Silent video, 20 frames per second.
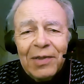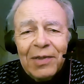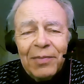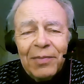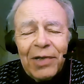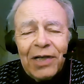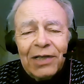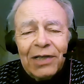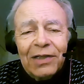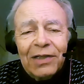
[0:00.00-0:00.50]

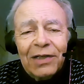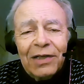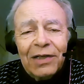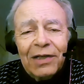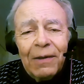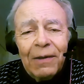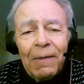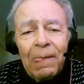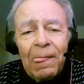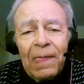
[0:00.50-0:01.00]
But
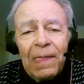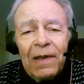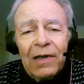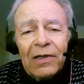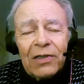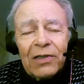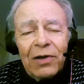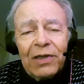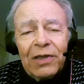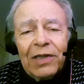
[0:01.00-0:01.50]

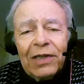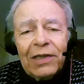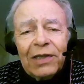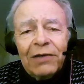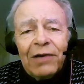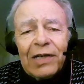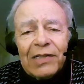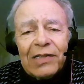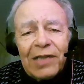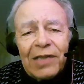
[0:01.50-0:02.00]
so I think
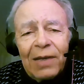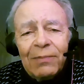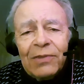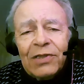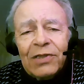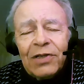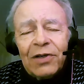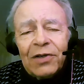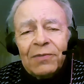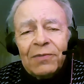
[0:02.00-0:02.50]
there are some
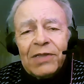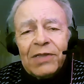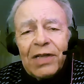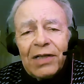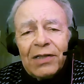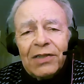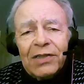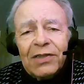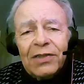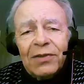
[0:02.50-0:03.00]

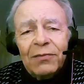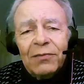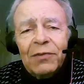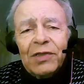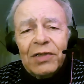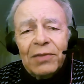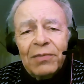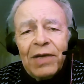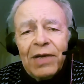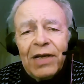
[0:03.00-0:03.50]
circumstances in
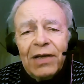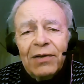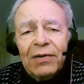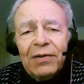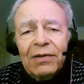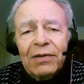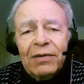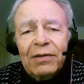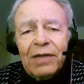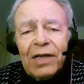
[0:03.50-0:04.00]
which a
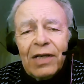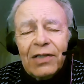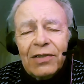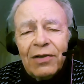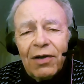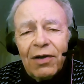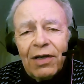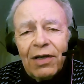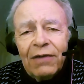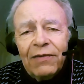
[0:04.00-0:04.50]
man does
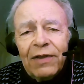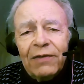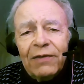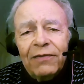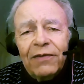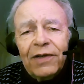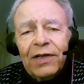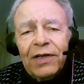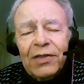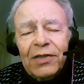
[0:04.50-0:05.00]
not have that
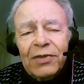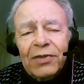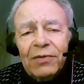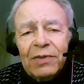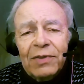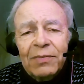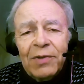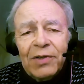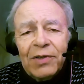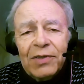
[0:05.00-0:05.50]
financial
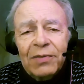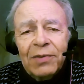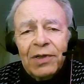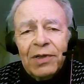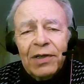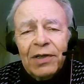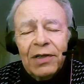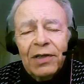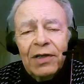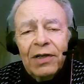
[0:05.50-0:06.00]

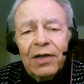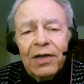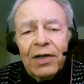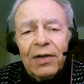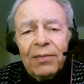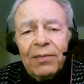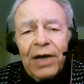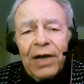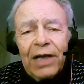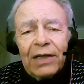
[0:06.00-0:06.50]
responsibility.
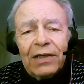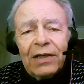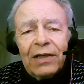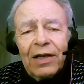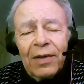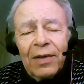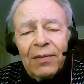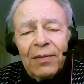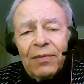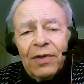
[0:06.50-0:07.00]
But
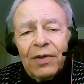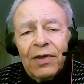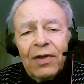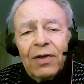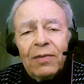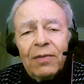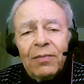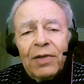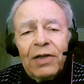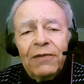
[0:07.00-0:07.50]

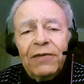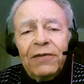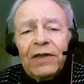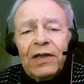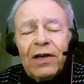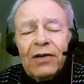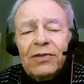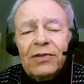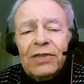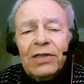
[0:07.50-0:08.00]
if he
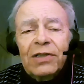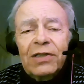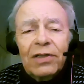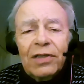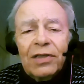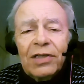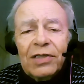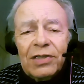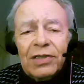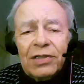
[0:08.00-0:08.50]
goes into
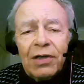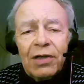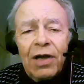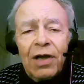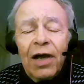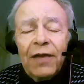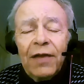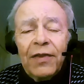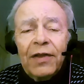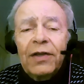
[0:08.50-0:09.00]
this
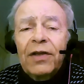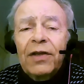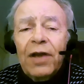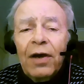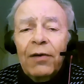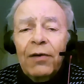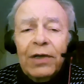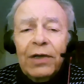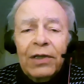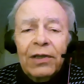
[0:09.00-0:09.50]
either
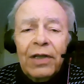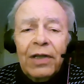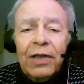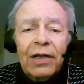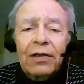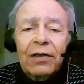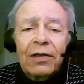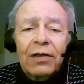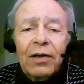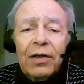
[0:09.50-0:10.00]
knowing
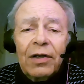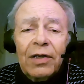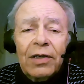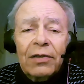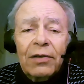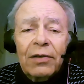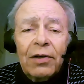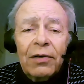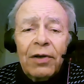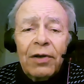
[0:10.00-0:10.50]
that
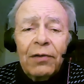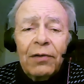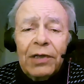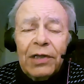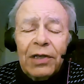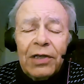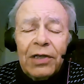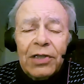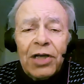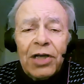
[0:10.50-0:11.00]

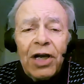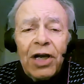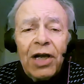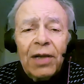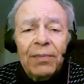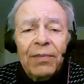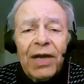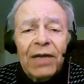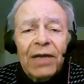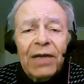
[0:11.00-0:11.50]
a
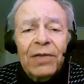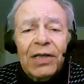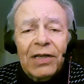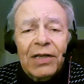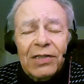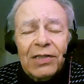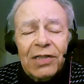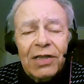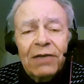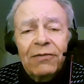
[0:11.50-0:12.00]
child may be
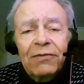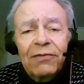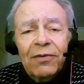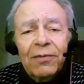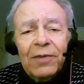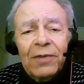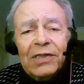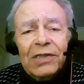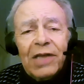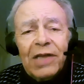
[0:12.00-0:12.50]
conceived
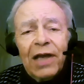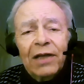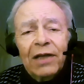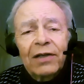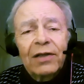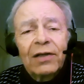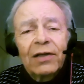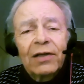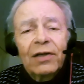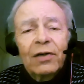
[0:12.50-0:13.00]
from this
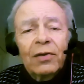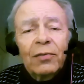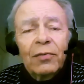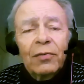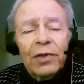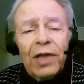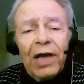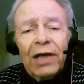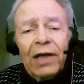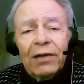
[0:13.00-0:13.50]
act
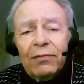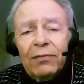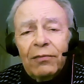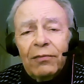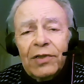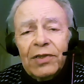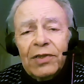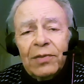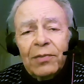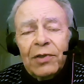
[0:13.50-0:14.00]
without
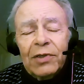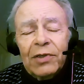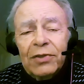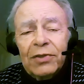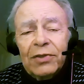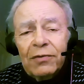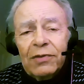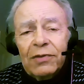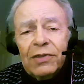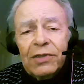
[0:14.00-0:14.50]
reasonable
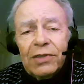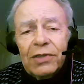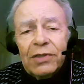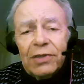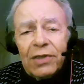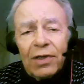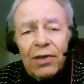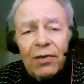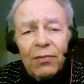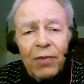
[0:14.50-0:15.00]
assurances
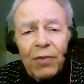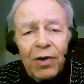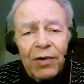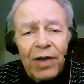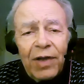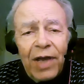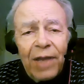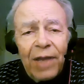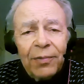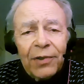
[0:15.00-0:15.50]
that it won't
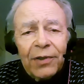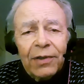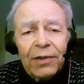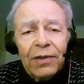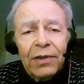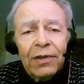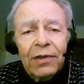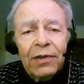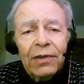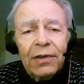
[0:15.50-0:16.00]
happen,
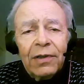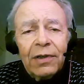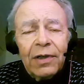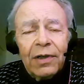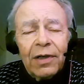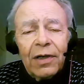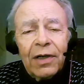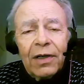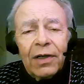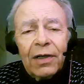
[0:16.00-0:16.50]

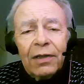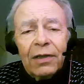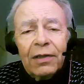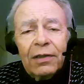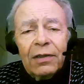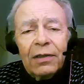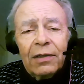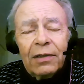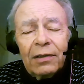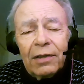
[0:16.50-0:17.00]

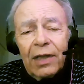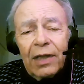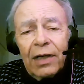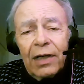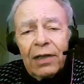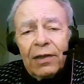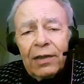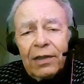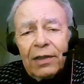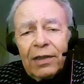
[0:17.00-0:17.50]
then
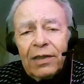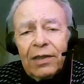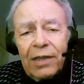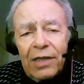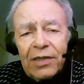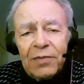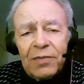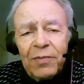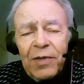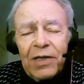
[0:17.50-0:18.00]
I think he
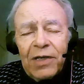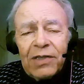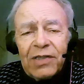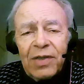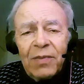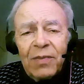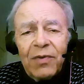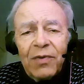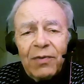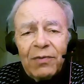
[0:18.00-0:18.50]
does bear
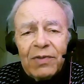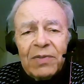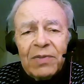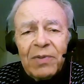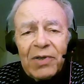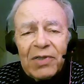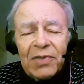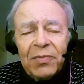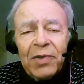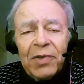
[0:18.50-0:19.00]
some of the
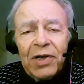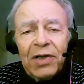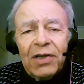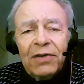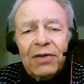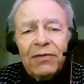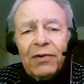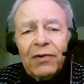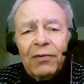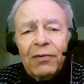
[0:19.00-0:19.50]

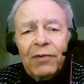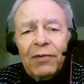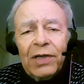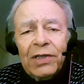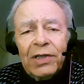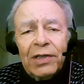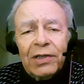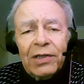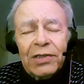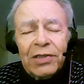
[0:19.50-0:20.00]
responsibility for
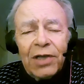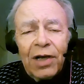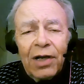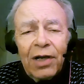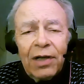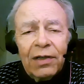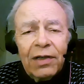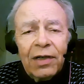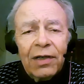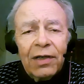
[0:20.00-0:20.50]
creating the
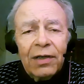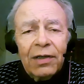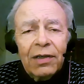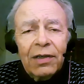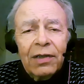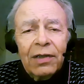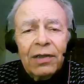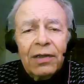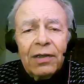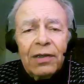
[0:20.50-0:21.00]
child and
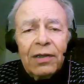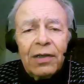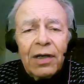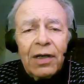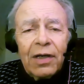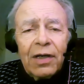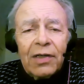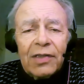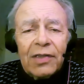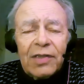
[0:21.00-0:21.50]

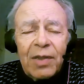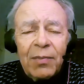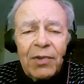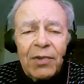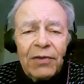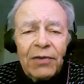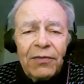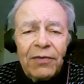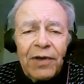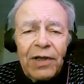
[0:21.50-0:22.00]
some
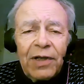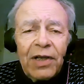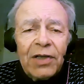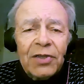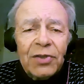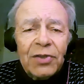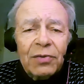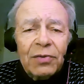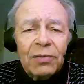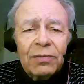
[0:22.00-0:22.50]
of the
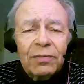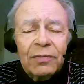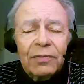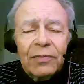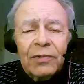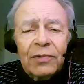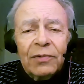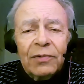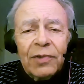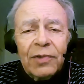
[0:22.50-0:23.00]
financial
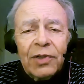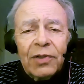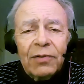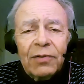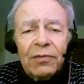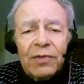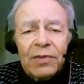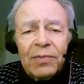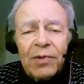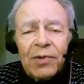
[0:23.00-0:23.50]

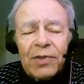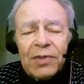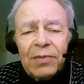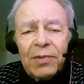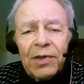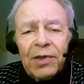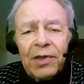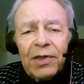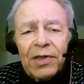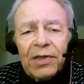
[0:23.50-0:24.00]

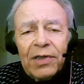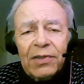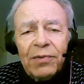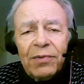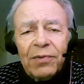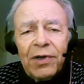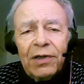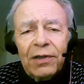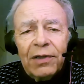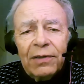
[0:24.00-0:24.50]
responsibility as
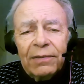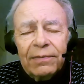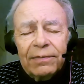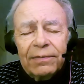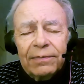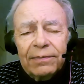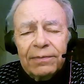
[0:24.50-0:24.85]
well.